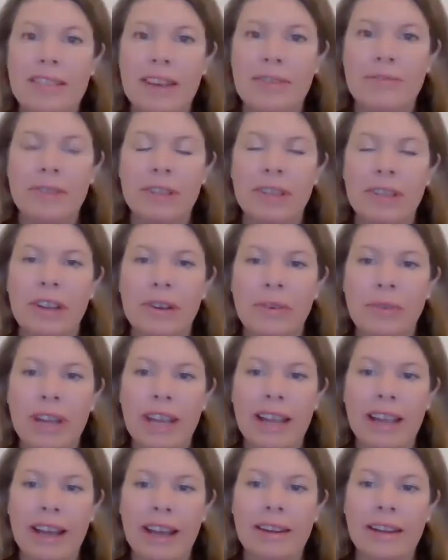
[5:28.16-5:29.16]
definitely
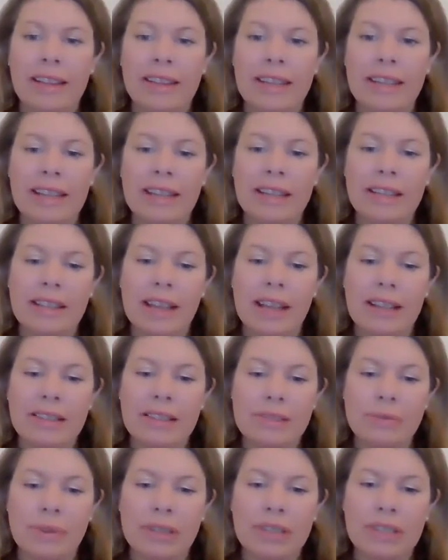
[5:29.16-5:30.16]
agree. And I think
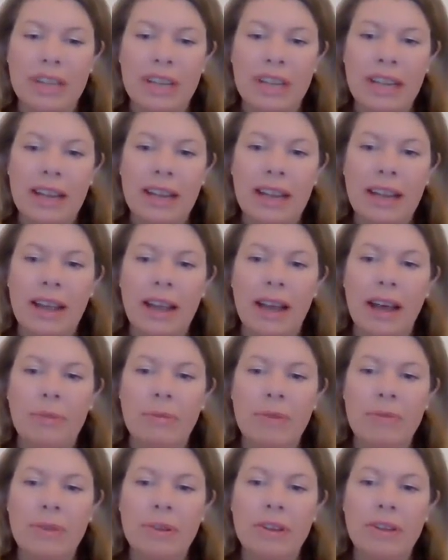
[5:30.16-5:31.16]
that's what,
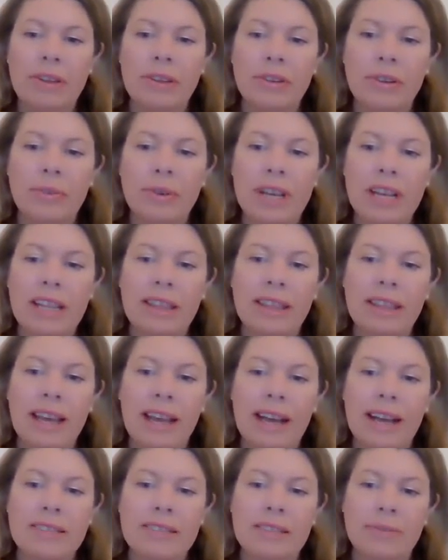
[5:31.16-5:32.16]
if you can agree
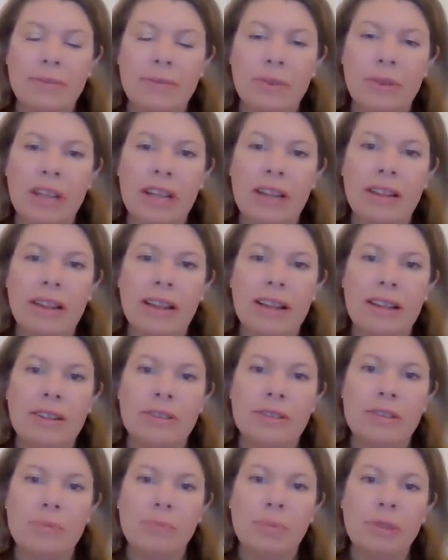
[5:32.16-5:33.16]
that
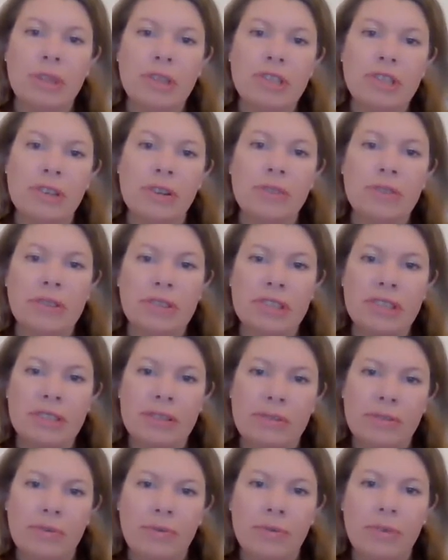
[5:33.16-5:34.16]
just put the children
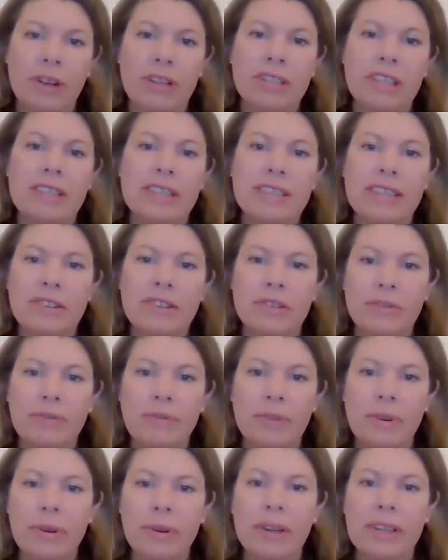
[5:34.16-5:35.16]
front and center
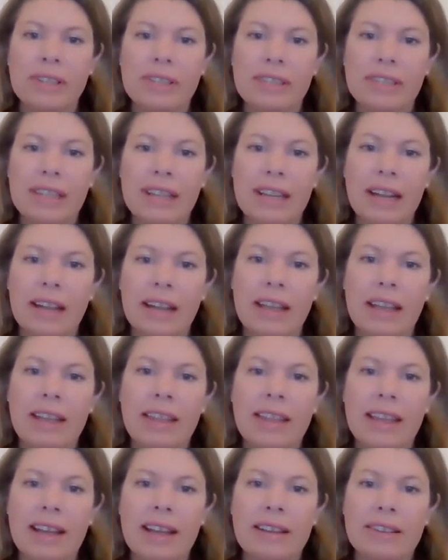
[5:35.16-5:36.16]
focus, in
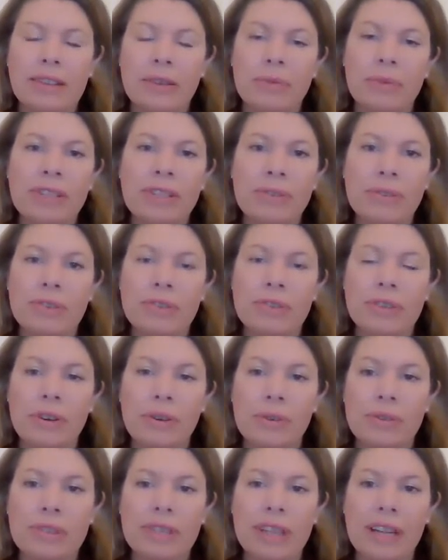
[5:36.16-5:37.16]
the end, the research
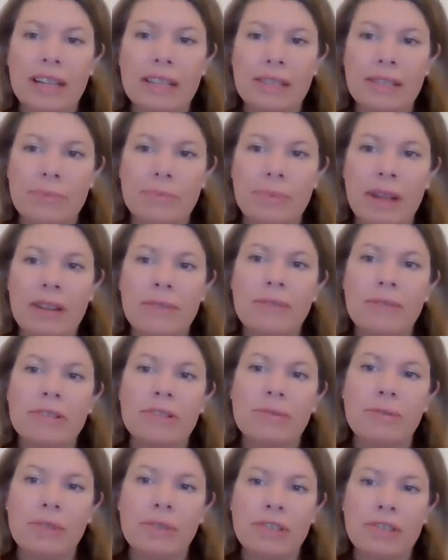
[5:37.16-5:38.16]
shows that it's
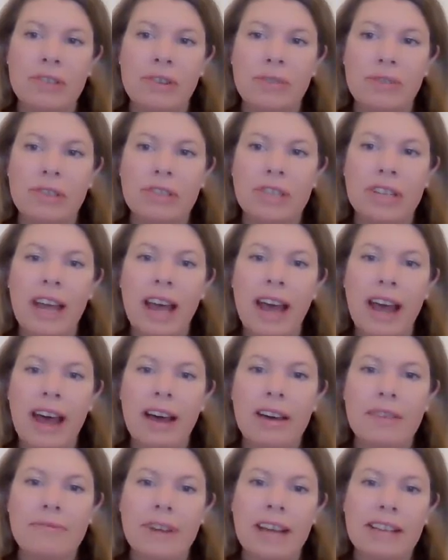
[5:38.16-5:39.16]
beneficial for the children to
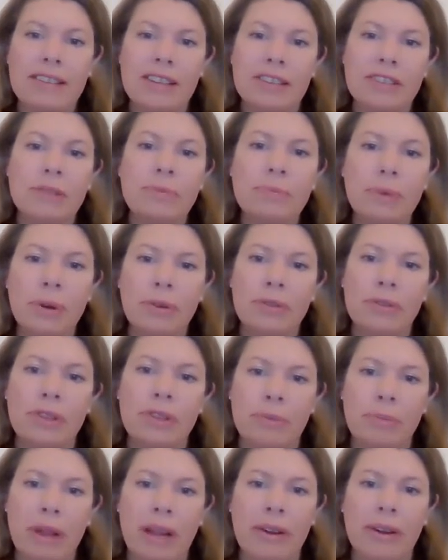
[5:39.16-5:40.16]
have access to both of
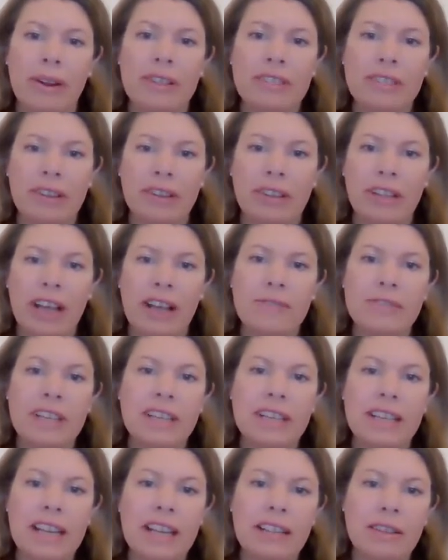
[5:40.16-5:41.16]
their parents in their lives. They
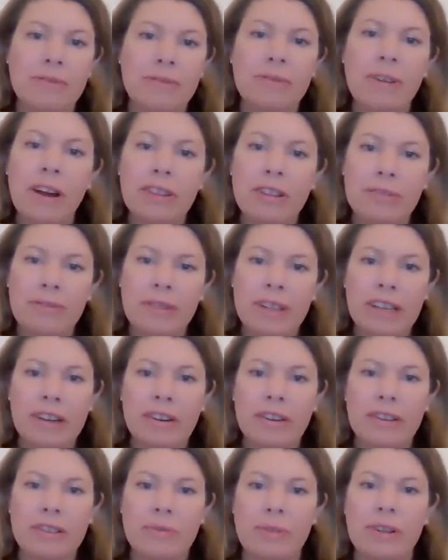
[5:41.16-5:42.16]
need the father
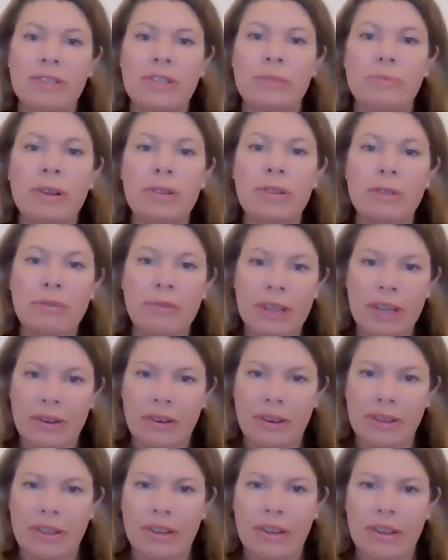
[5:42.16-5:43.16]
figure as well as the mother
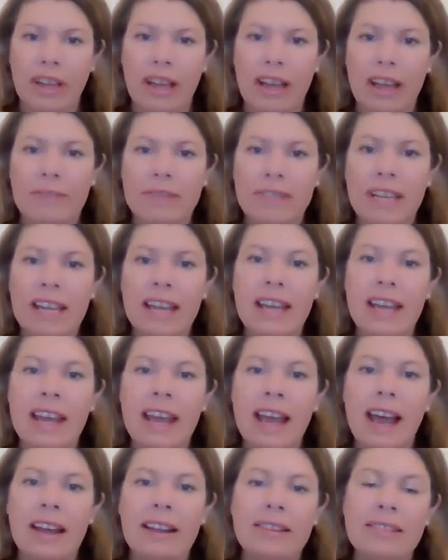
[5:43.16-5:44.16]
figure in their lives.
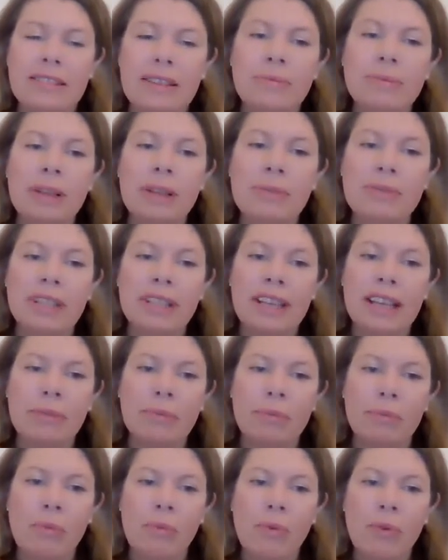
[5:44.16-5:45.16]
And sometimes they'll
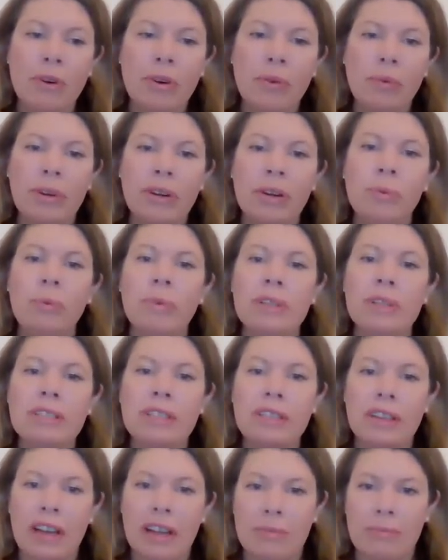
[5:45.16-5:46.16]
get more one-on-one
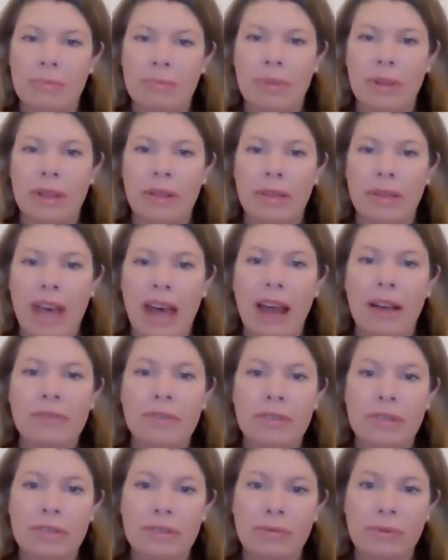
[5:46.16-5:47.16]
time
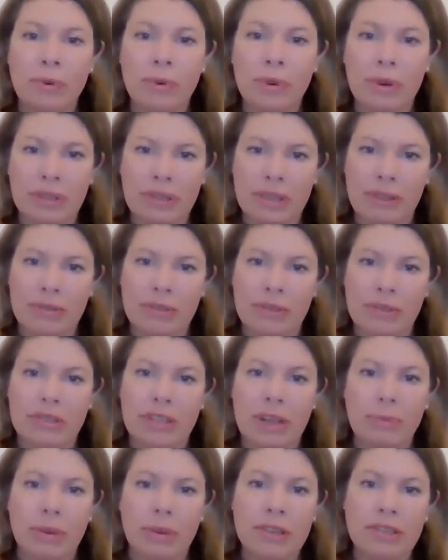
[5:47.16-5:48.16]
after the divorce, after the
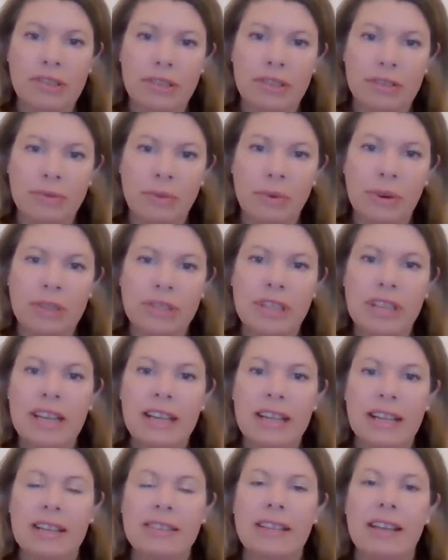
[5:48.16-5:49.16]
separation and divorce,
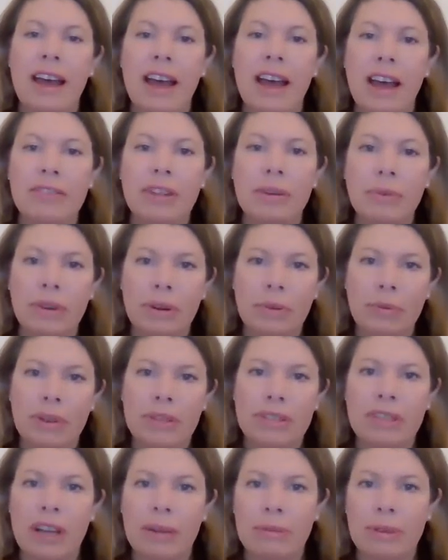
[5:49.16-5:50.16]
because they have that
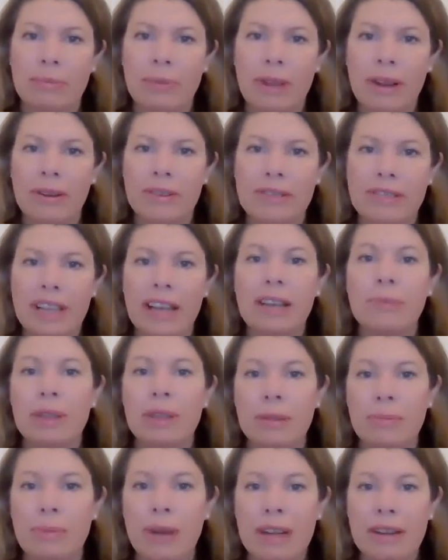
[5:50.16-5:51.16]
one-on-one time with parents. And that can be
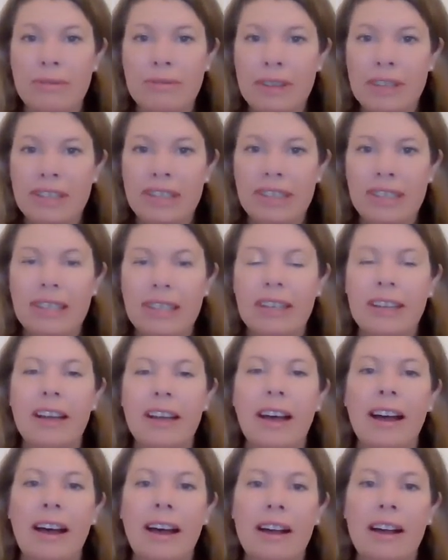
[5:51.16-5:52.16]
the benefit
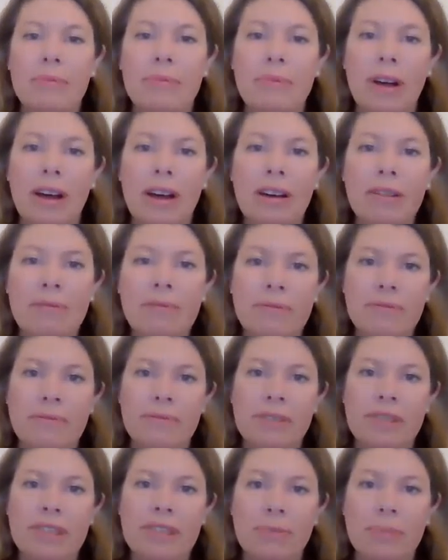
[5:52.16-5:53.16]
of
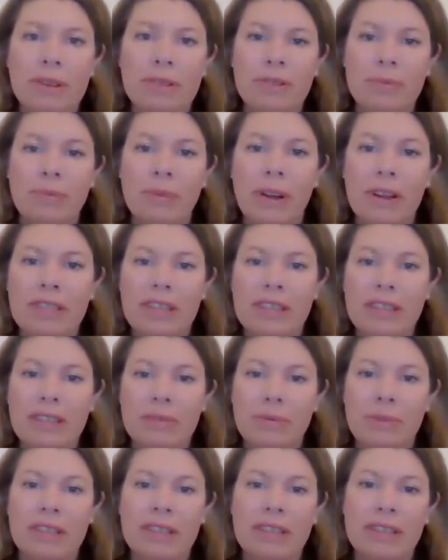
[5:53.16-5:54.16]
the separation process, as
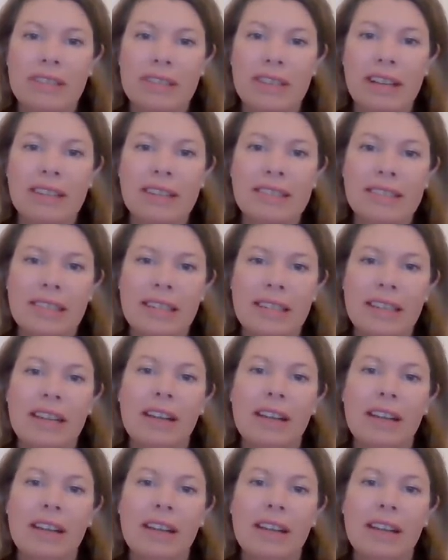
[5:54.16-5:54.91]
we've discussed.